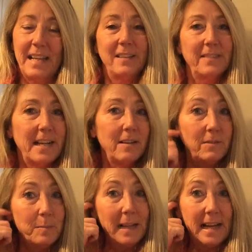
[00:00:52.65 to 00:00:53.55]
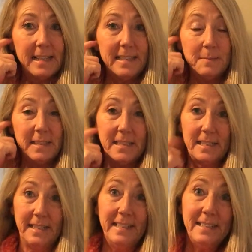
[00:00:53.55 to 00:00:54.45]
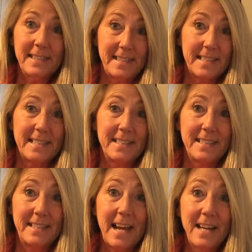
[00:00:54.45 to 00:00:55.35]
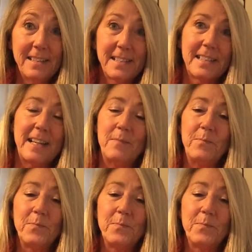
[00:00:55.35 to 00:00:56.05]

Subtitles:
Anyway, I replied immediately and I said, yes,